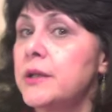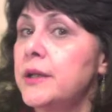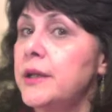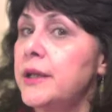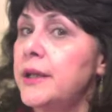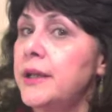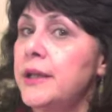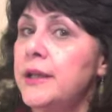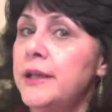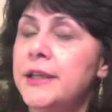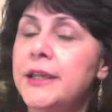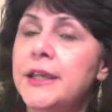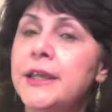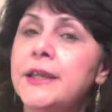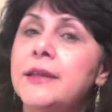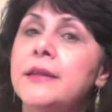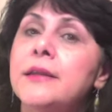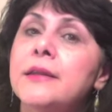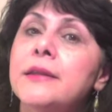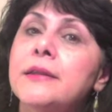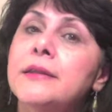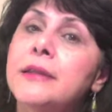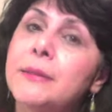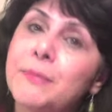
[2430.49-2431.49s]
uh,
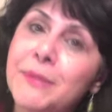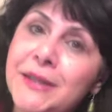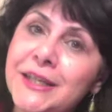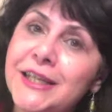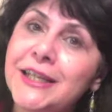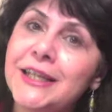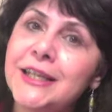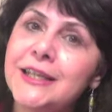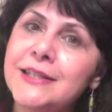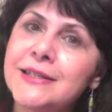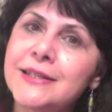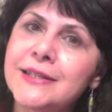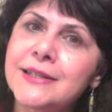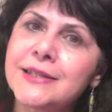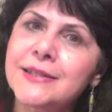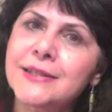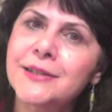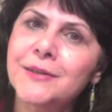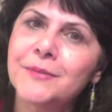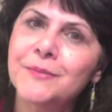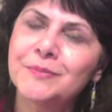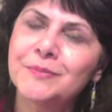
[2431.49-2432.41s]
in the Middle East.